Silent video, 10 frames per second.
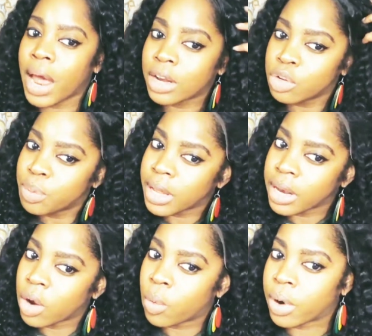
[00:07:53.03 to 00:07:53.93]
But I do
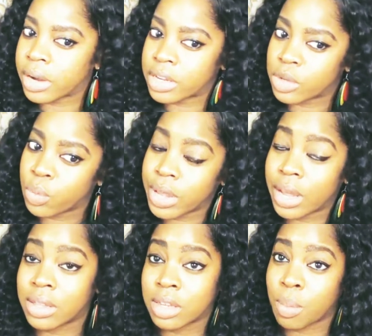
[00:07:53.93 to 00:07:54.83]
plan on wearing this
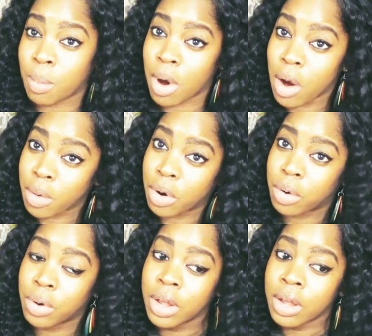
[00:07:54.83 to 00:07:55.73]
wig
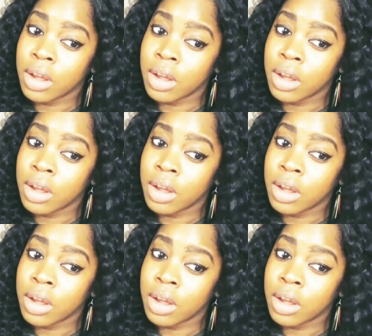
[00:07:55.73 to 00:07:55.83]
tomorrow